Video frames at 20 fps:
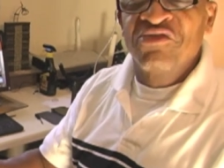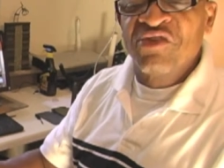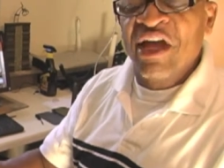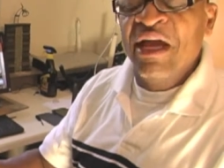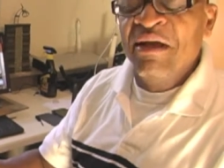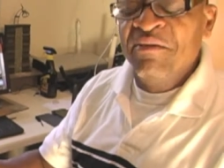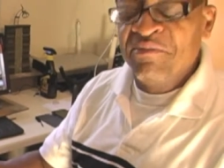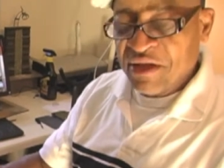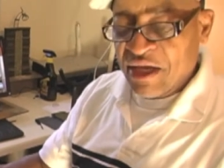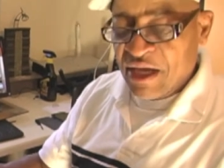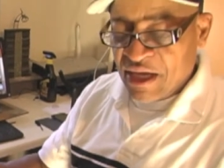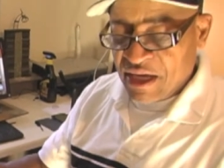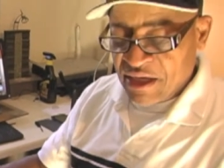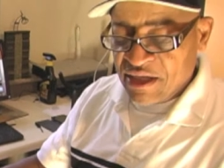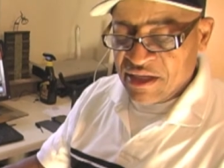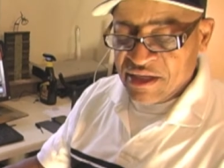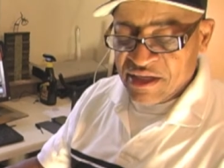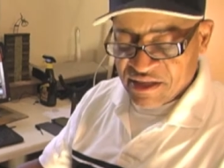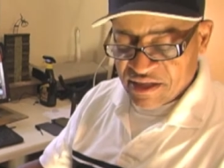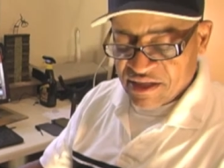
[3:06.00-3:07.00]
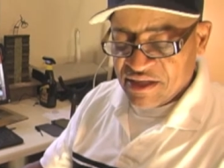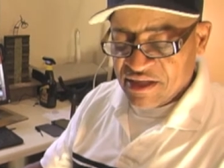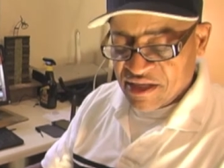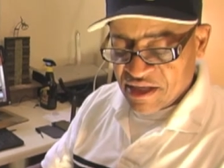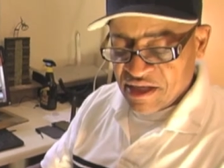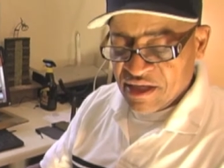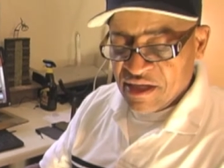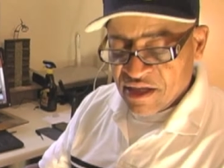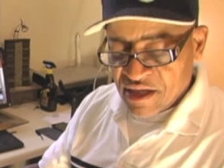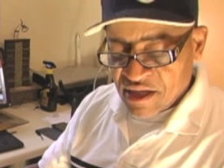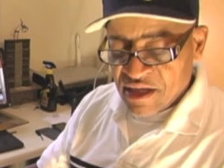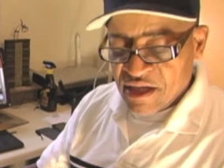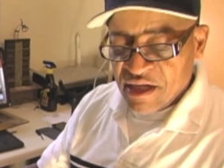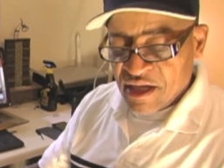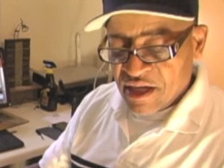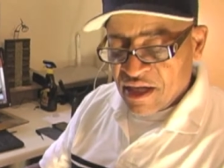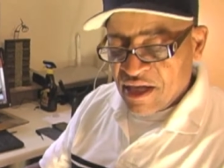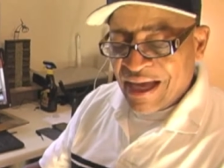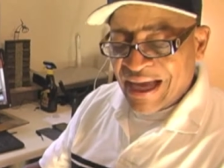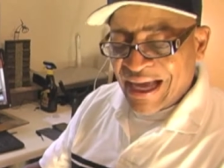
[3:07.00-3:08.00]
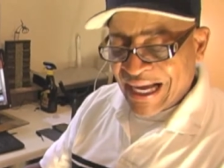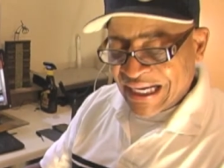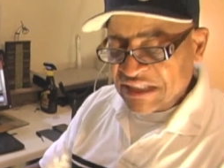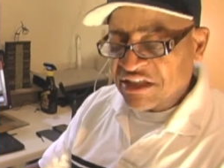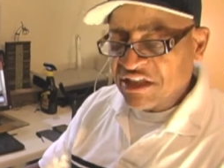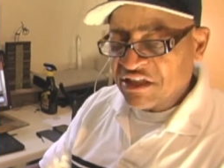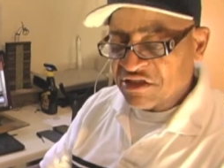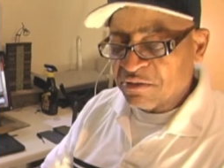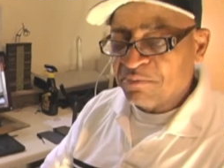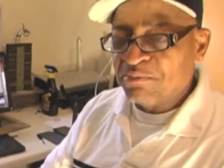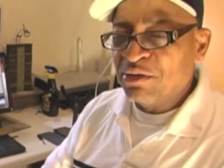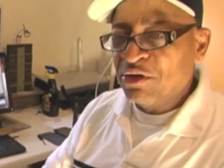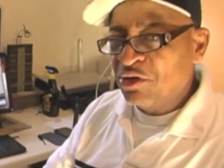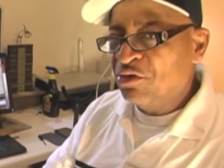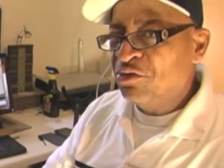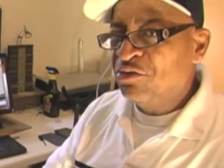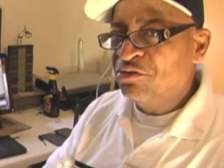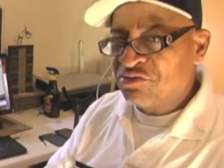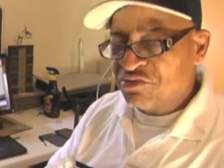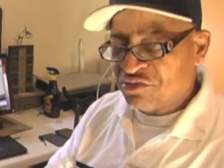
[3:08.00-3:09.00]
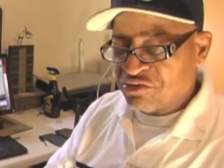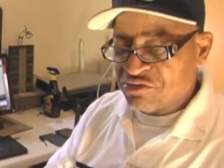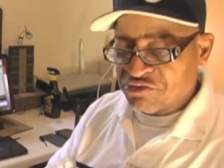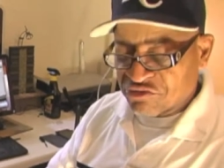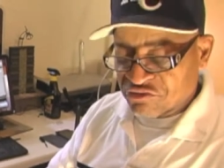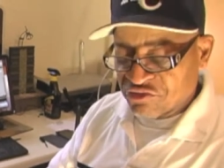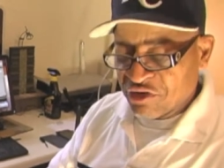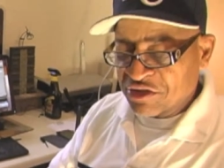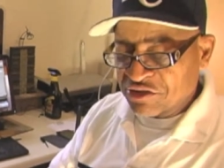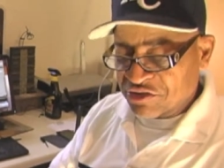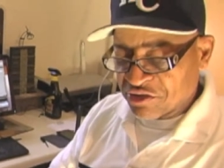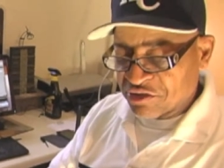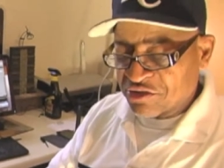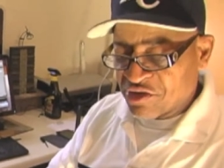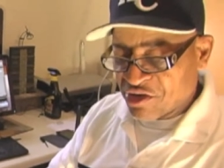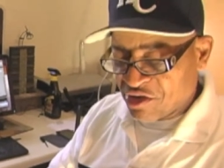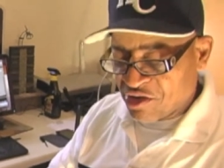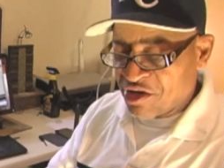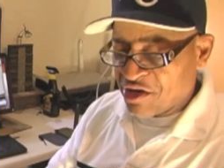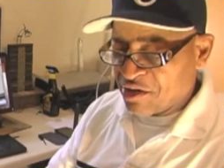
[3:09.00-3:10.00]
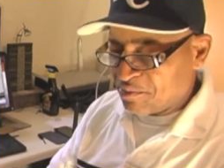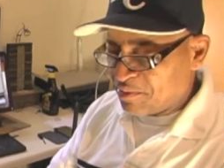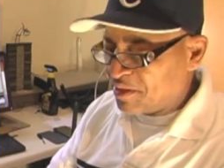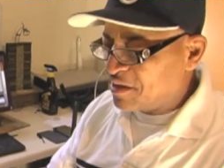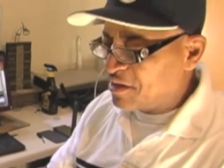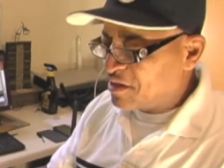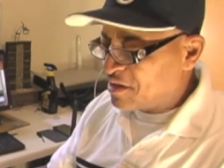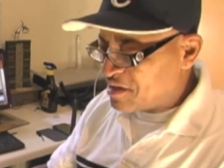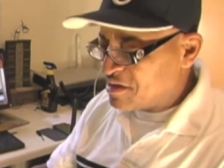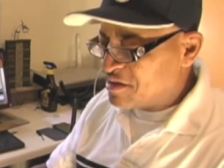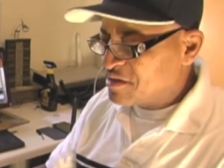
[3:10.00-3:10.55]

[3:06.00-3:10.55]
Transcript: Same thing. Actually, it's a blues structured chord, but.